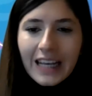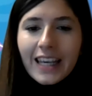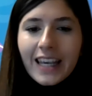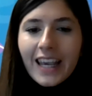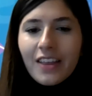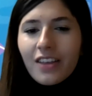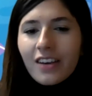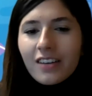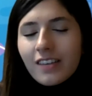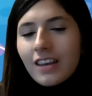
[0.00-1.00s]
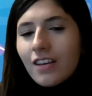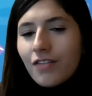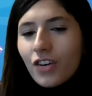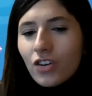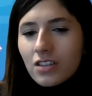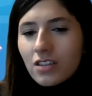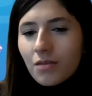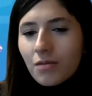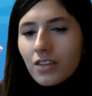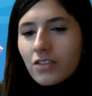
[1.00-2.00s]
Keith, I can see you've got
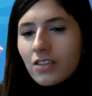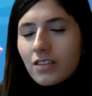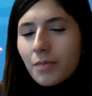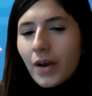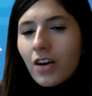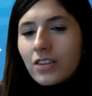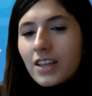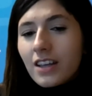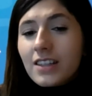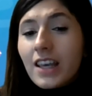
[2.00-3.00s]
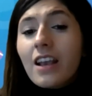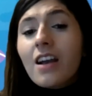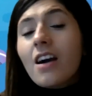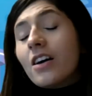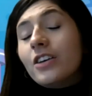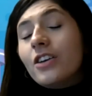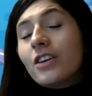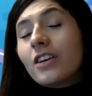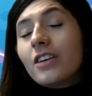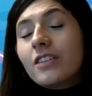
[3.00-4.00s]
some questions about our ticketing. You
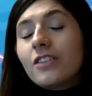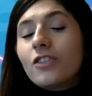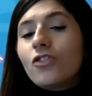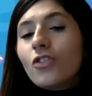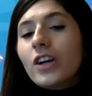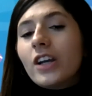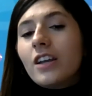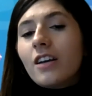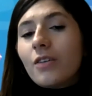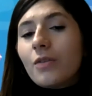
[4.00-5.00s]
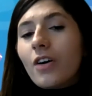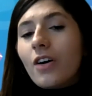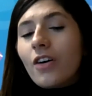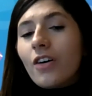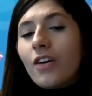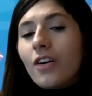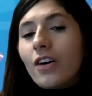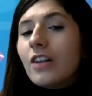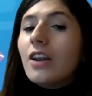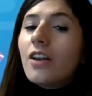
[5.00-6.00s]
could join our
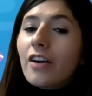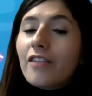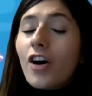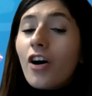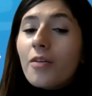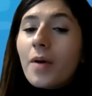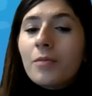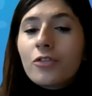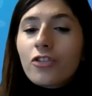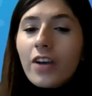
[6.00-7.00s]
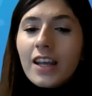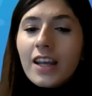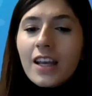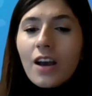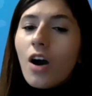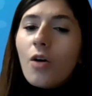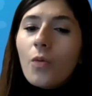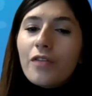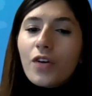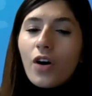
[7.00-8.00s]
live RMM training.
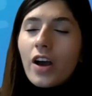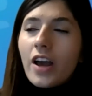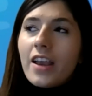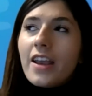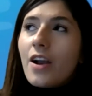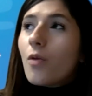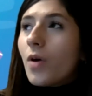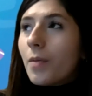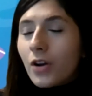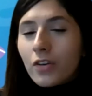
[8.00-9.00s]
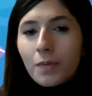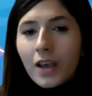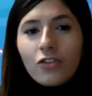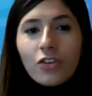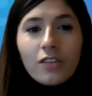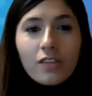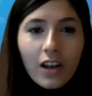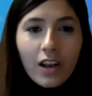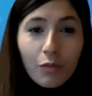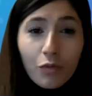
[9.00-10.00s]
We've got a webinars page. You can
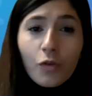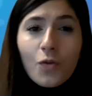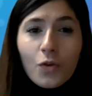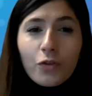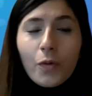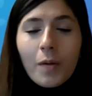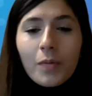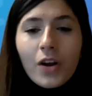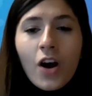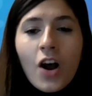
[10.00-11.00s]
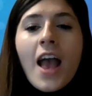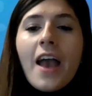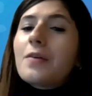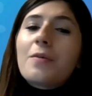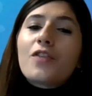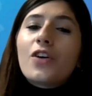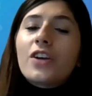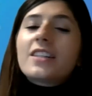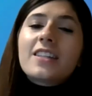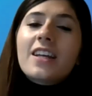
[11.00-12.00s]
sign up for a walkthrough webinar, and then we've got an
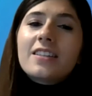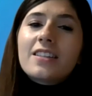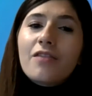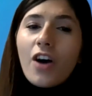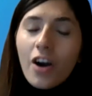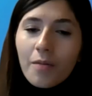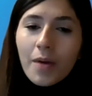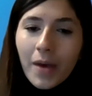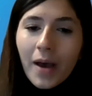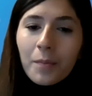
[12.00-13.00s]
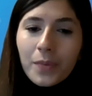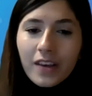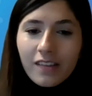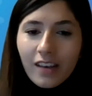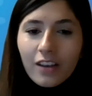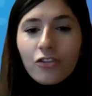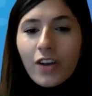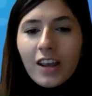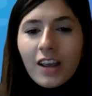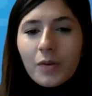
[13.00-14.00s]
extensive RMM and PSA
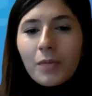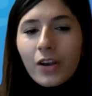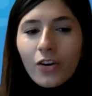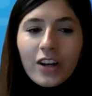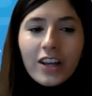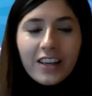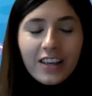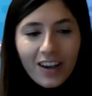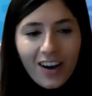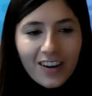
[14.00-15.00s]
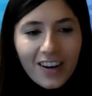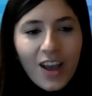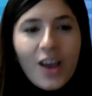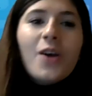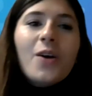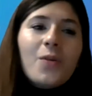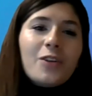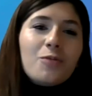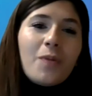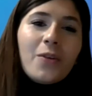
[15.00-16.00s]
training with my colleague Jan,
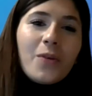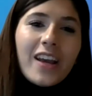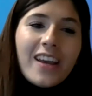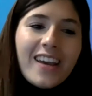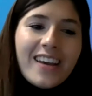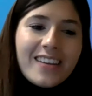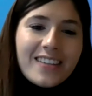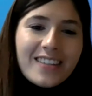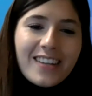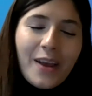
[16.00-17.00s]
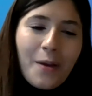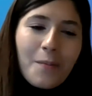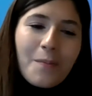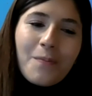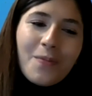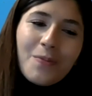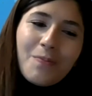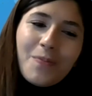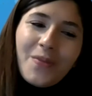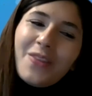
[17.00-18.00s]
which, by the way, is
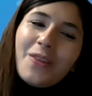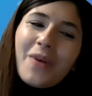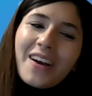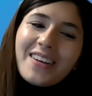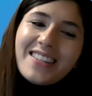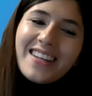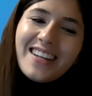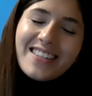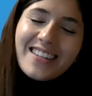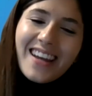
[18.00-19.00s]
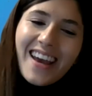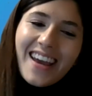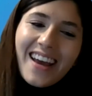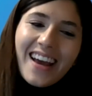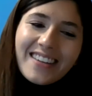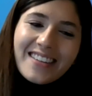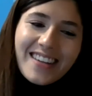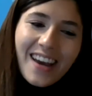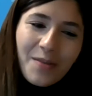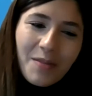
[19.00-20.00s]
in the back scenes today and
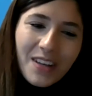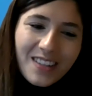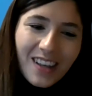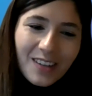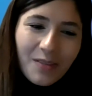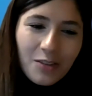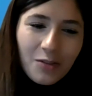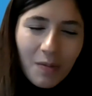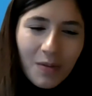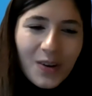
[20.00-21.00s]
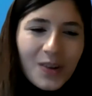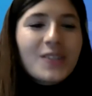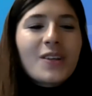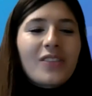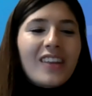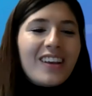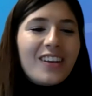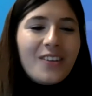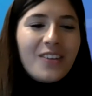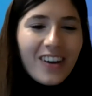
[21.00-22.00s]
helping me set up this webinar. So
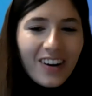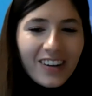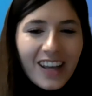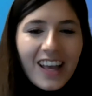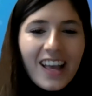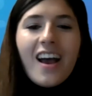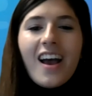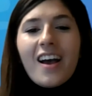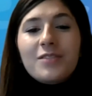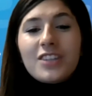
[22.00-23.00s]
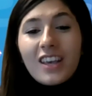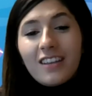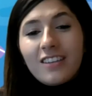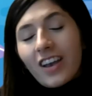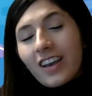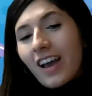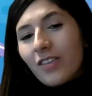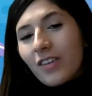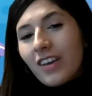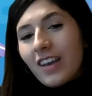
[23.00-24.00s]
thank you, Jan. So Keith, check out
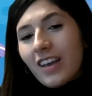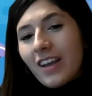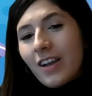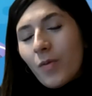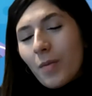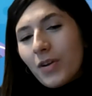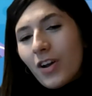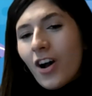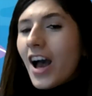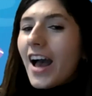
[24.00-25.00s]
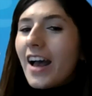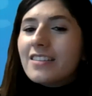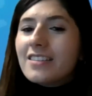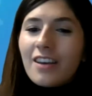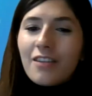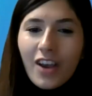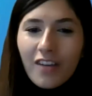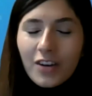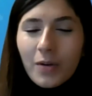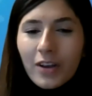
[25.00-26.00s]
the webinar, and if you
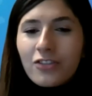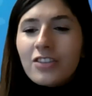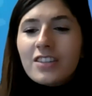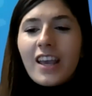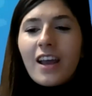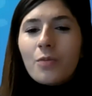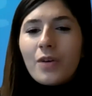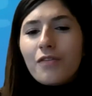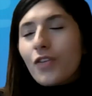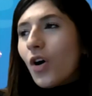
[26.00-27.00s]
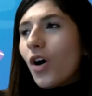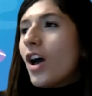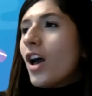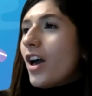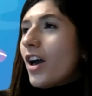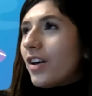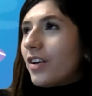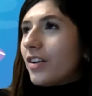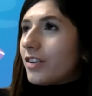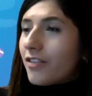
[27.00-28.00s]
have any questions, again, we've got
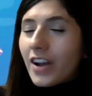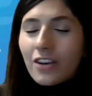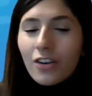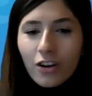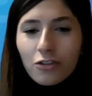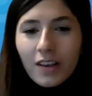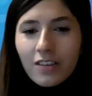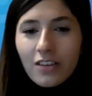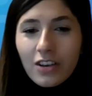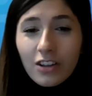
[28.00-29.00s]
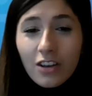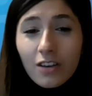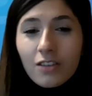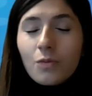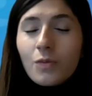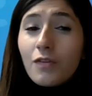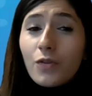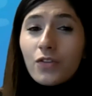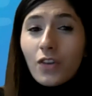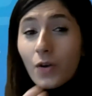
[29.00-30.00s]
a great knowledge base you can use. We've
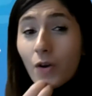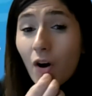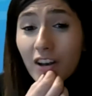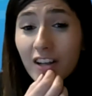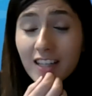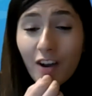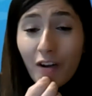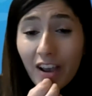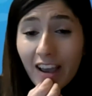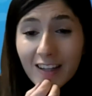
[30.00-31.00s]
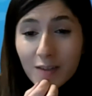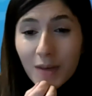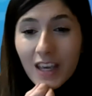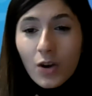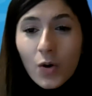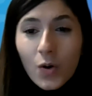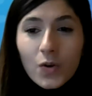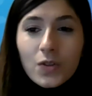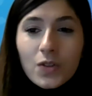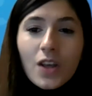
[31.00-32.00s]
also got an Atera Academy
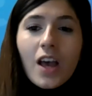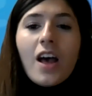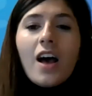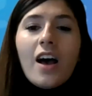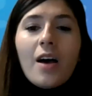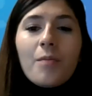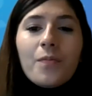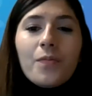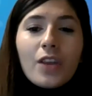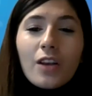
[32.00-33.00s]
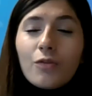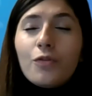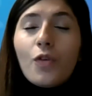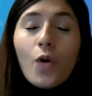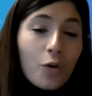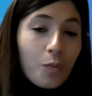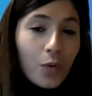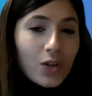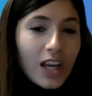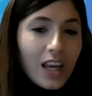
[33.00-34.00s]
course, and for
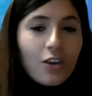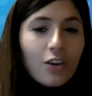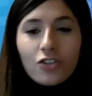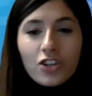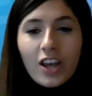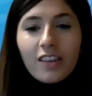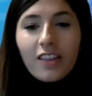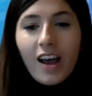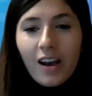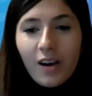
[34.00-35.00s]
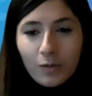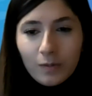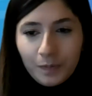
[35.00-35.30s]
onboarding, you can check that out.